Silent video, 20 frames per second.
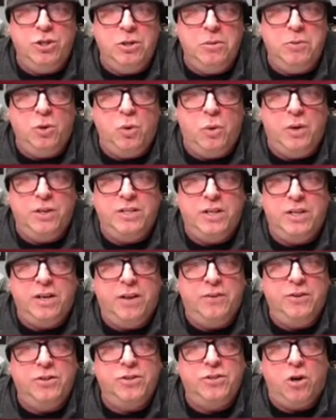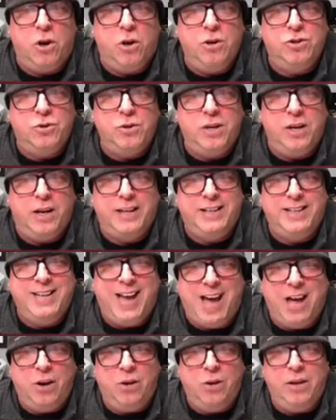Humanoids and others are treated like
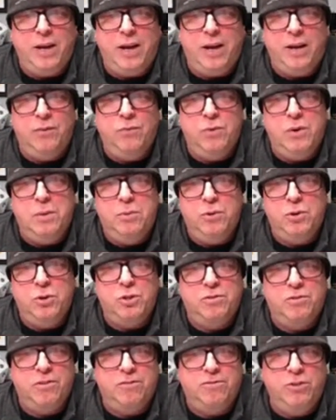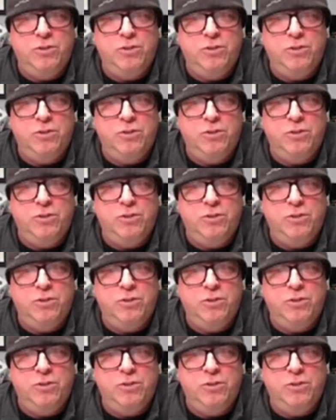cattle and reproduce for